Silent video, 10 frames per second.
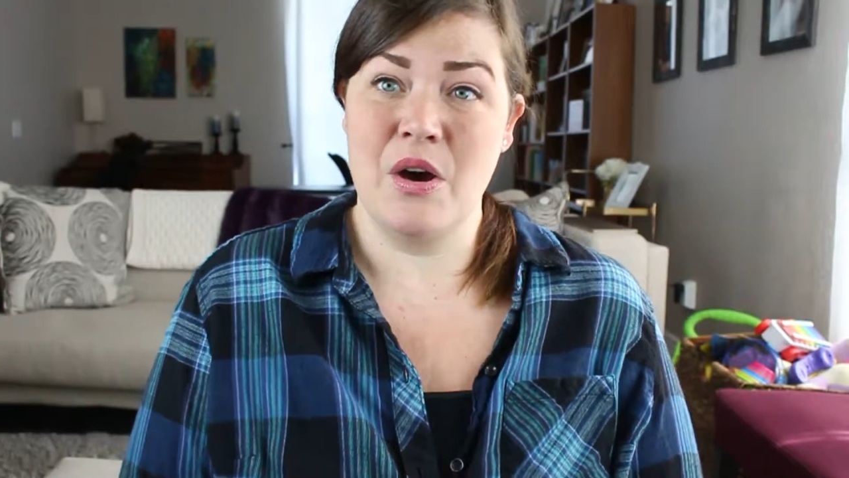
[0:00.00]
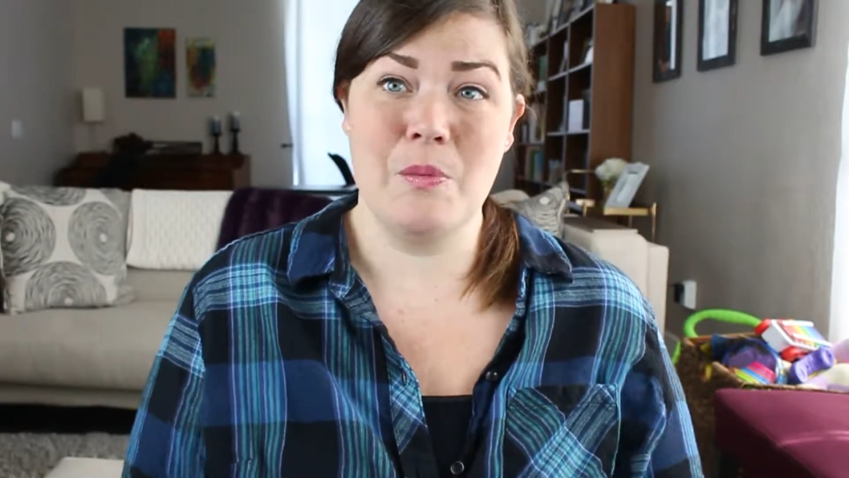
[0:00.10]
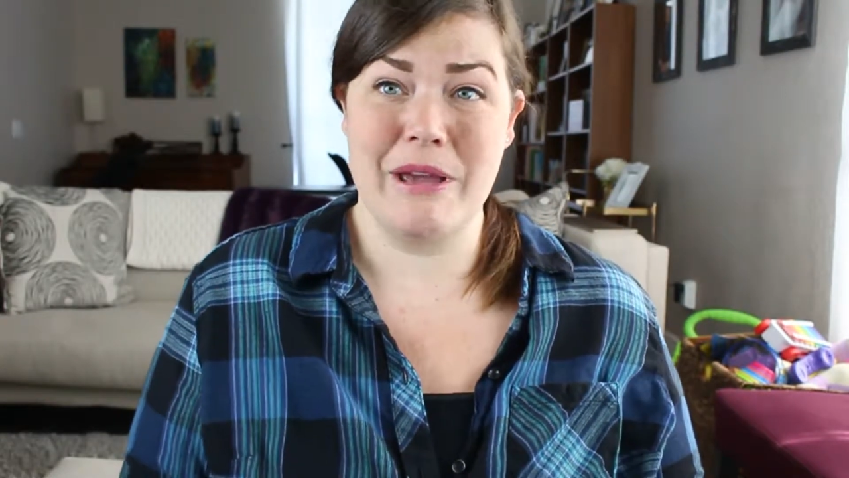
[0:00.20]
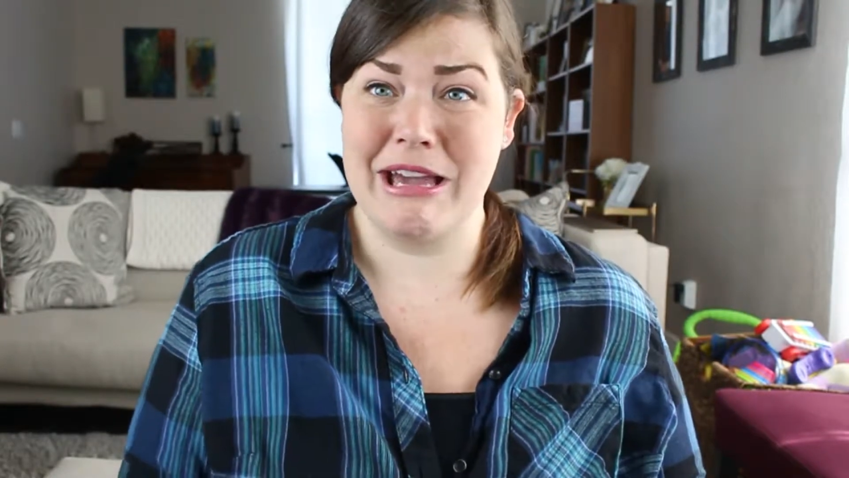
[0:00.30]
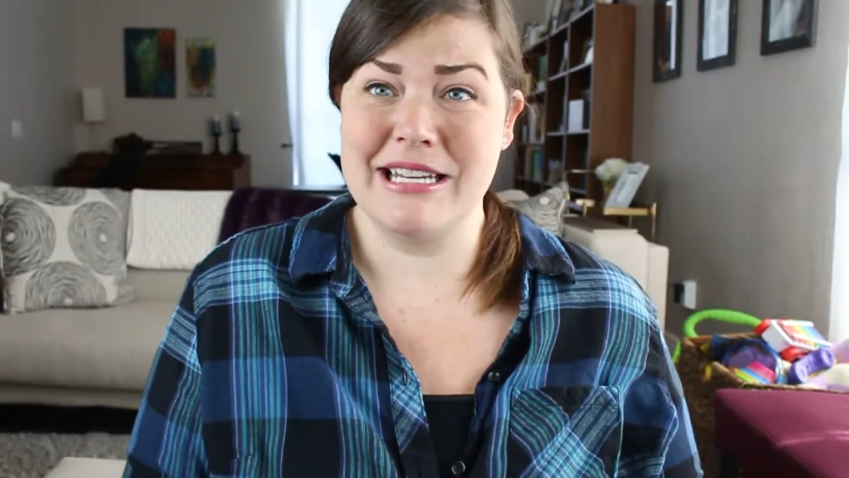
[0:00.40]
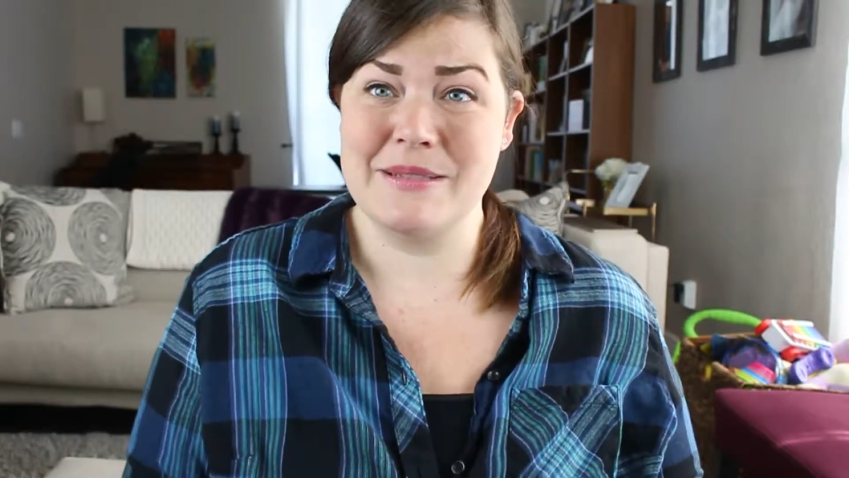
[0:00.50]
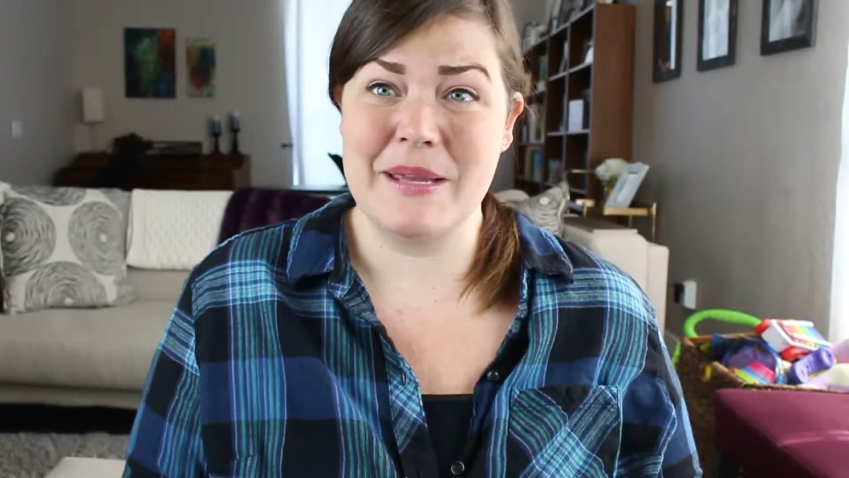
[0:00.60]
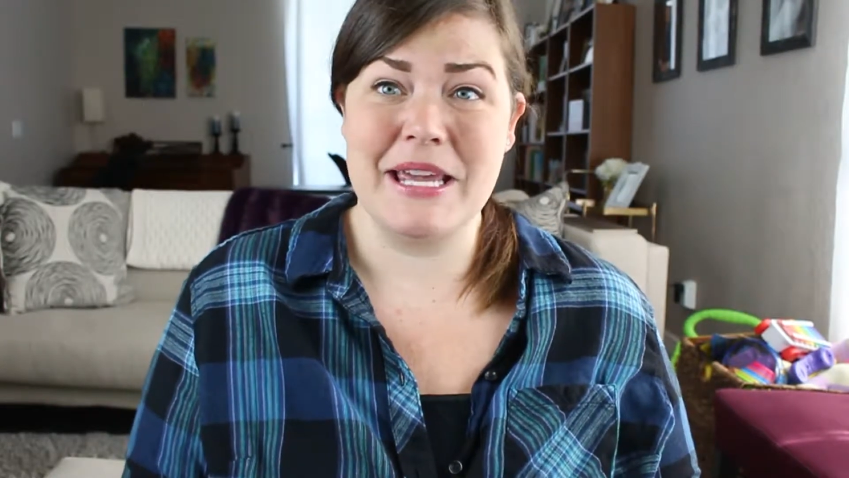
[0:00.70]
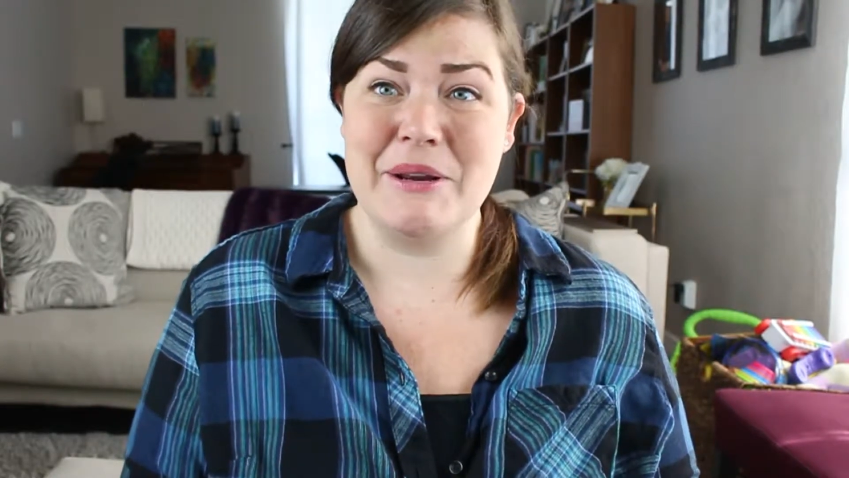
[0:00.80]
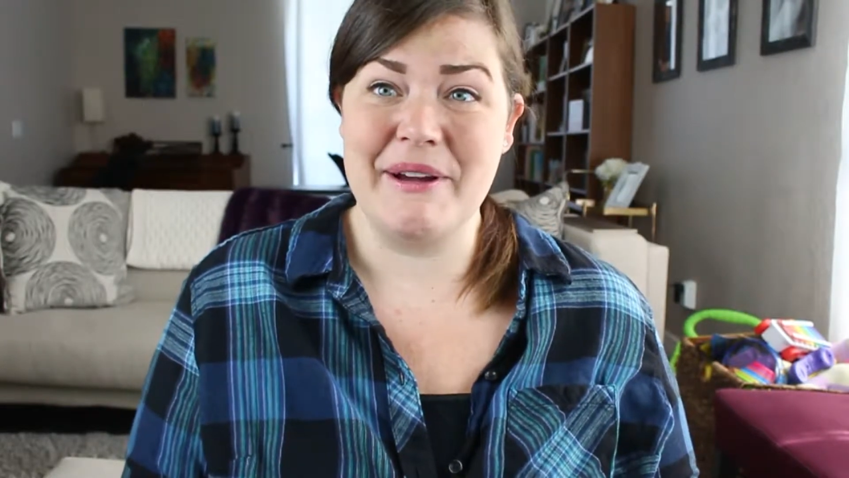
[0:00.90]
oh my God, is my
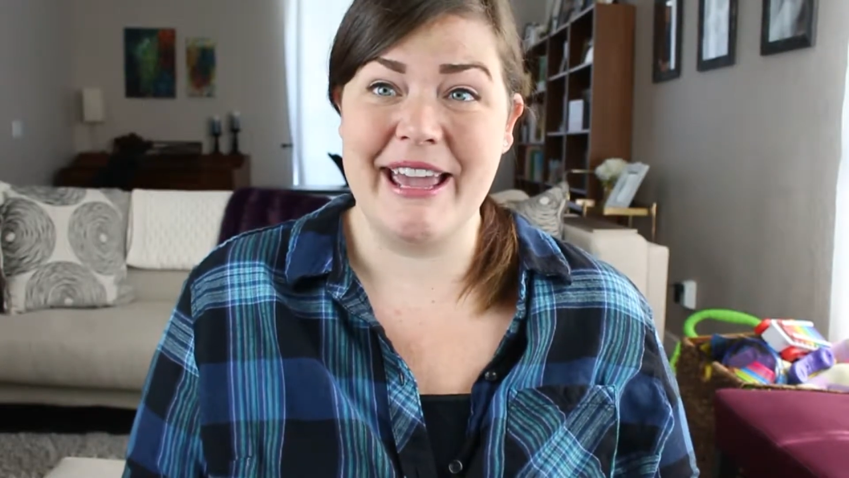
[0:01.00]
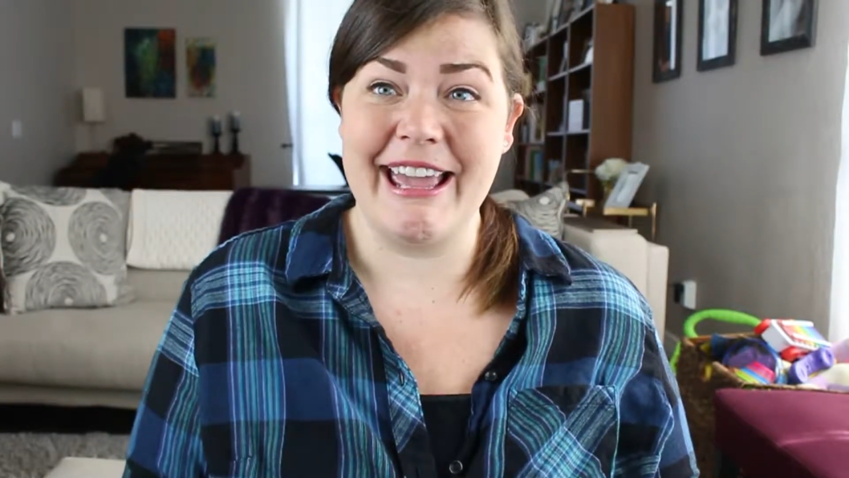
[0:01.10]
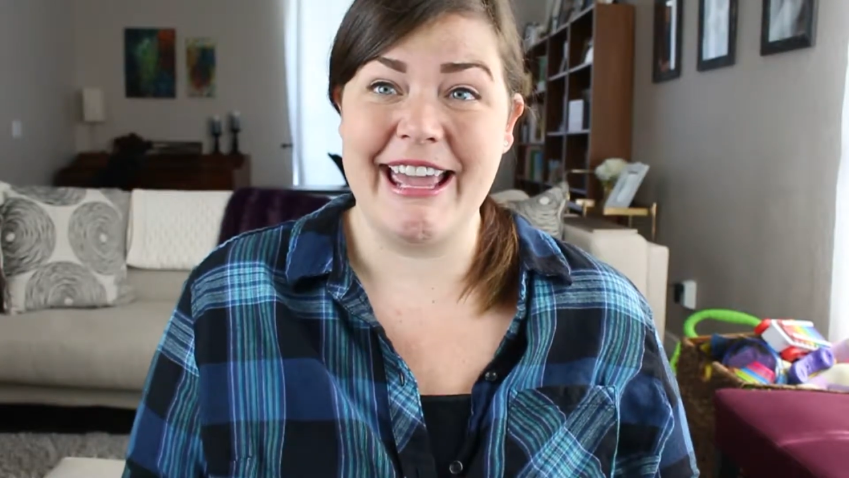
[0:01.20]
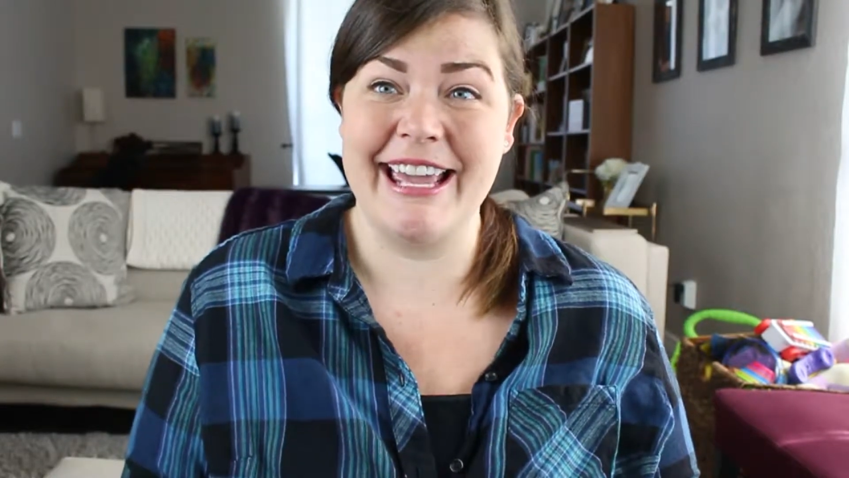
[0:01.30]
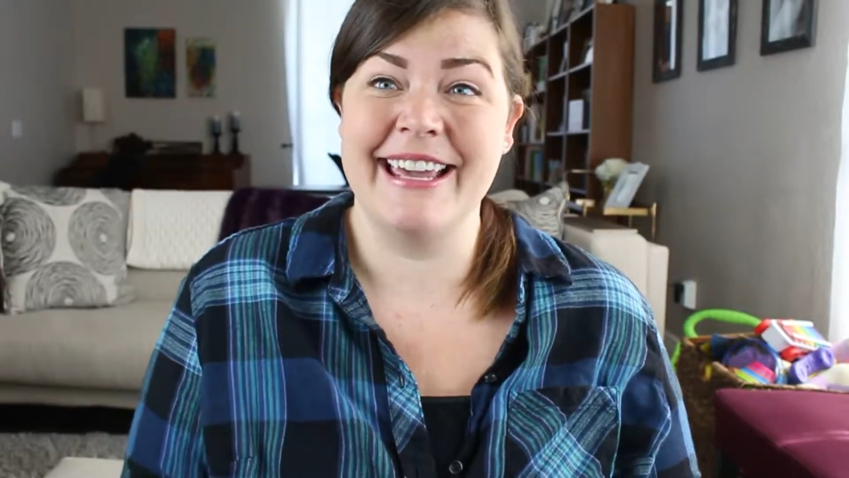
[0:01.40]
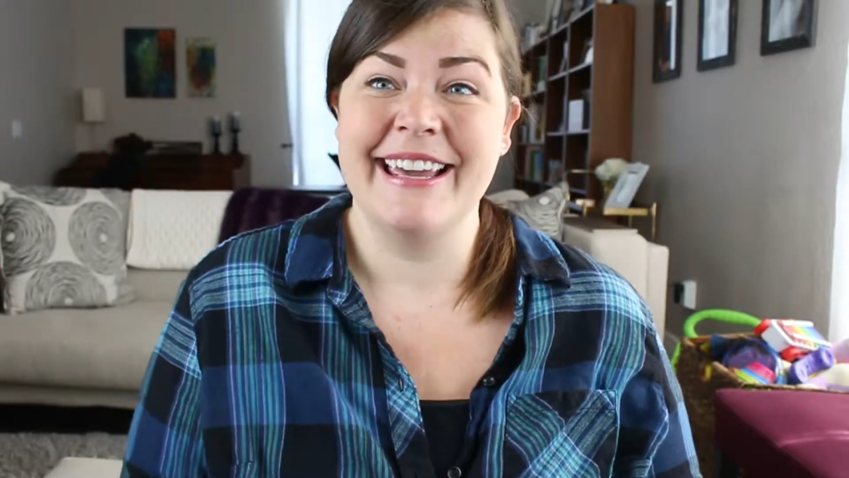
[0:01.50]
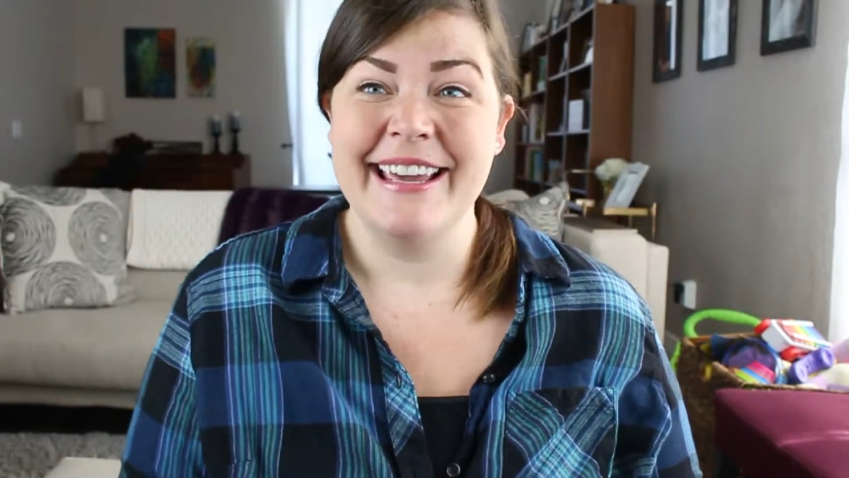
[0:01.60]
kid okay?